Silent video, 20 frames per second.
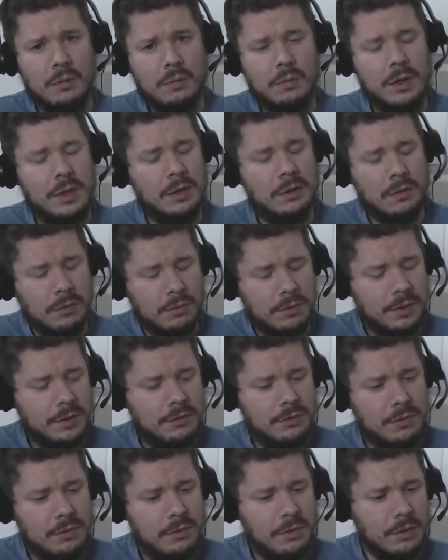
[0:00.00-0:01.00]
We can only
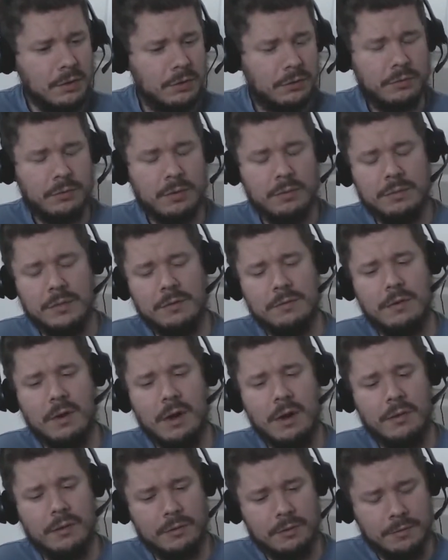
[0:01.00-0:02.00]
do this from the
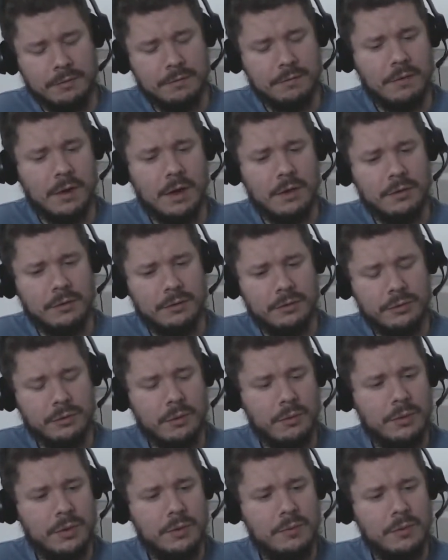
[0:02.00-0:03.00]
Father. The Father is
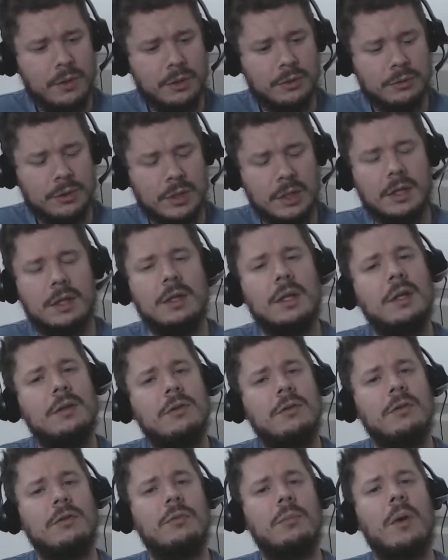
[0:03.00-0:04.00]
the only one who can
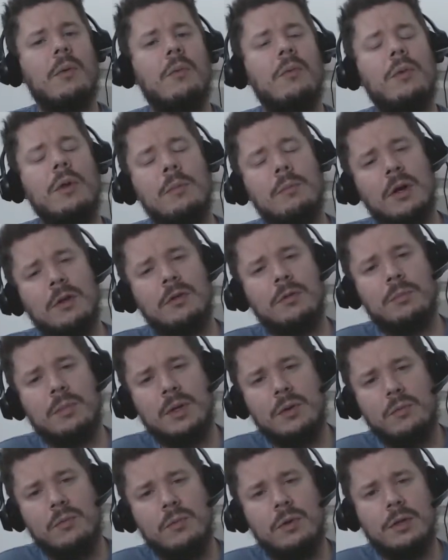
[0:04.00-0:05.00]
cleanse us, but we must
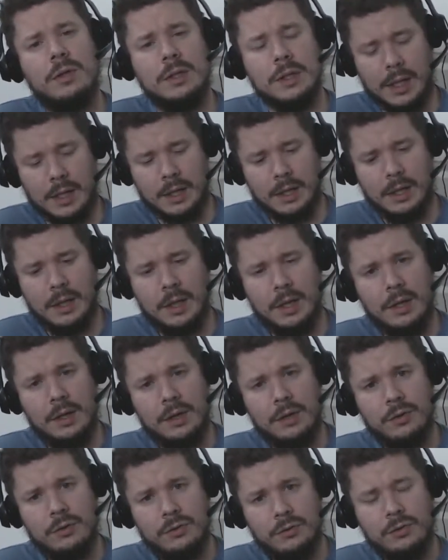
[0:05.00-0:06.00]
be willing
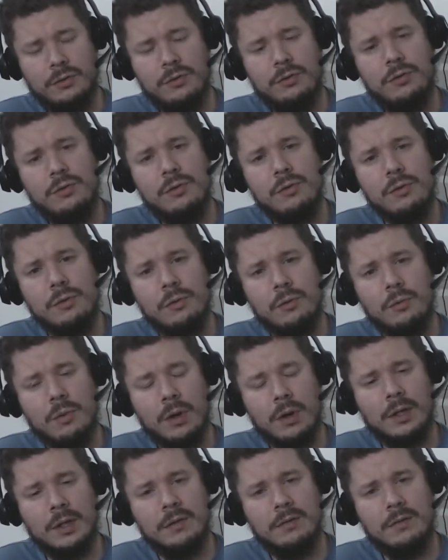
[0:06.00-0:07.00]
to do
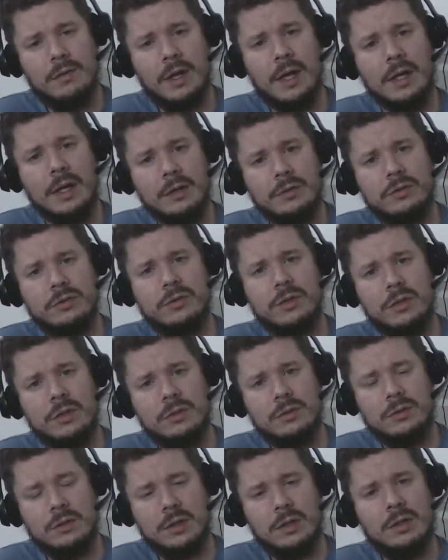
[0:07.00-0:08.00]
what it takes
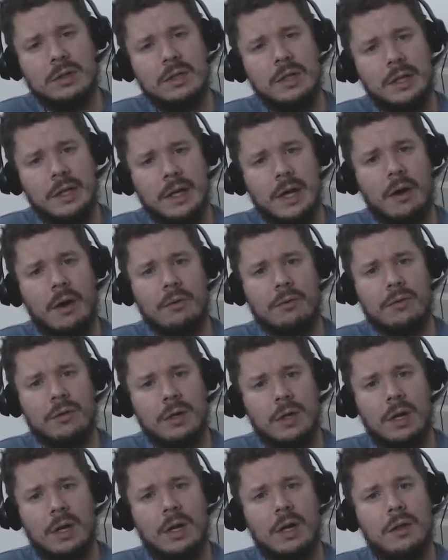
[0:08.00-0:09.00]
to clean out
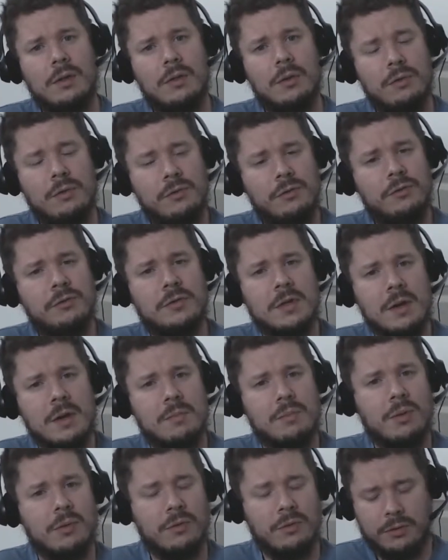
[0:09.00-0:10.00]
those
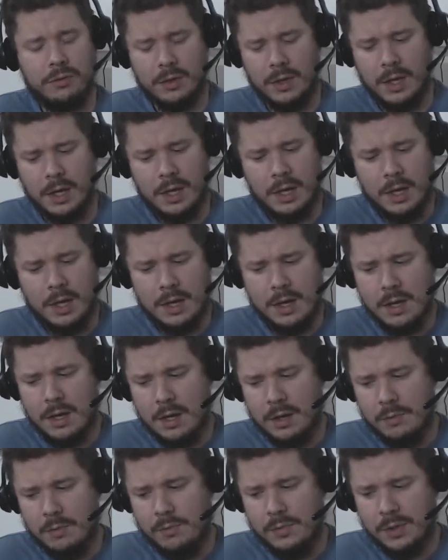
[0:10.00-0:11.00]
temples.
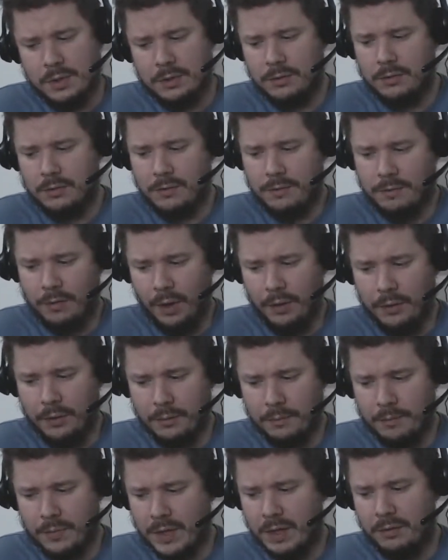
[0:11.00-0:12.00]
Because the Father,
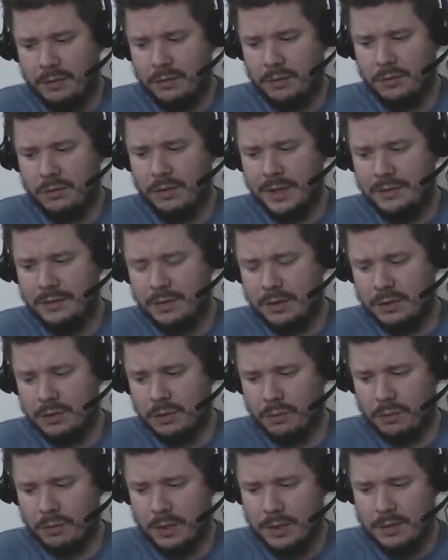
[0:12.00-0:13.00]
as it says in
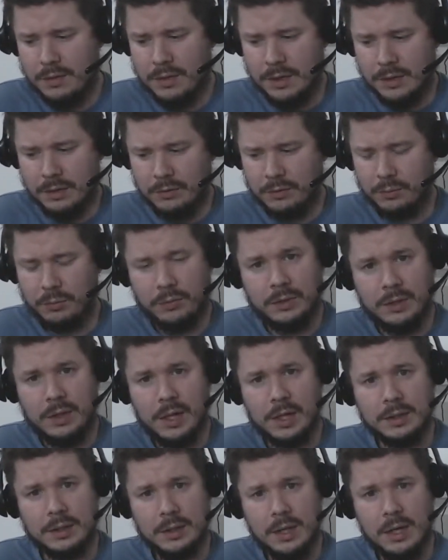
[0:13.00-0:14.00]
Corinthians, will
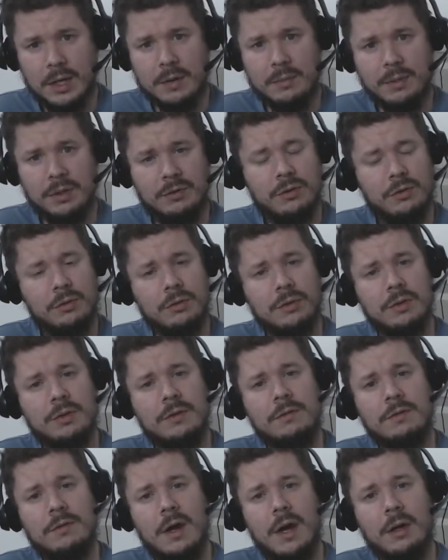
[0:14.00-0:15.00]
not come into a
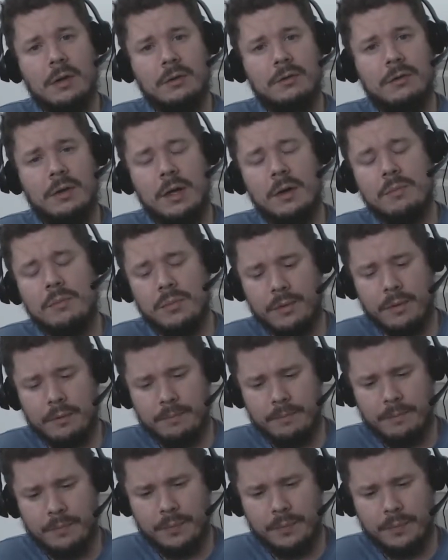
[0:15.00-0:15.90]
defiled temple.